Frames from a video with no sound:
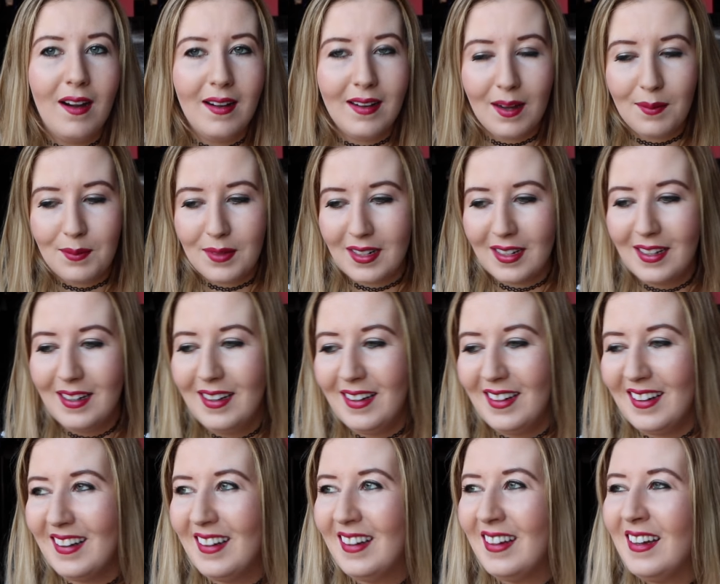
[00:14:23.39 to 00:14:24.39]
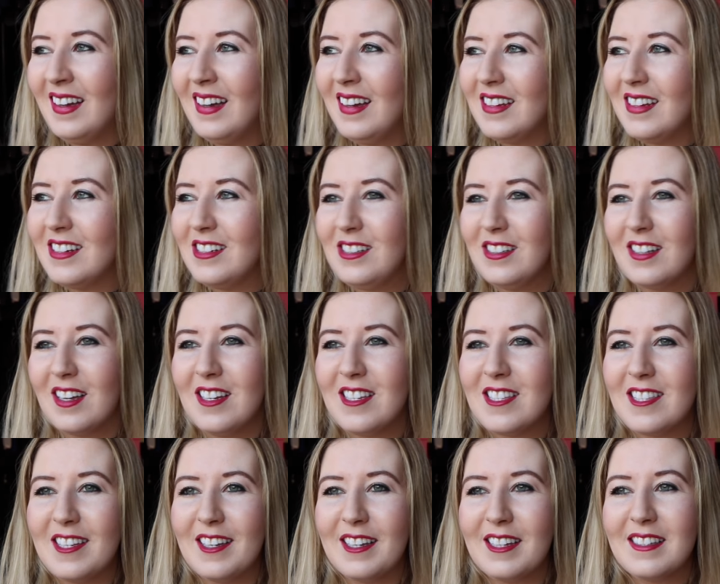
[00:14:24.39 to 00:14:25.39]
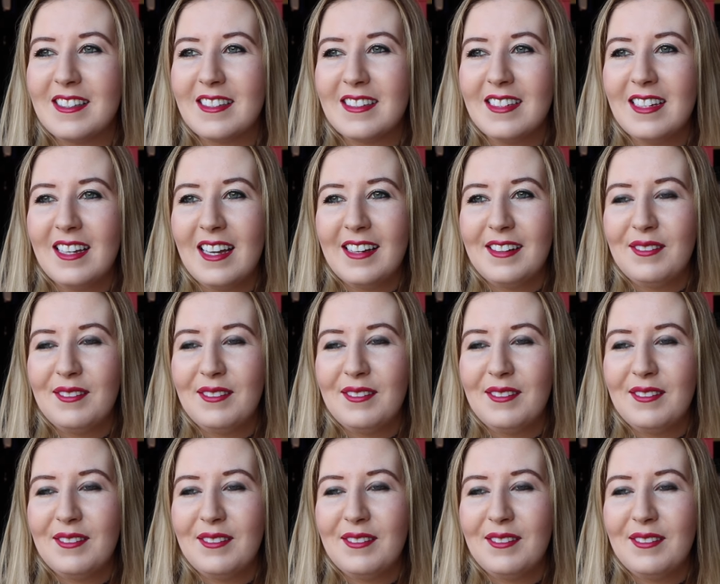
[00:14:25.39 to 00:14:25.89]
And I'm going to do those things.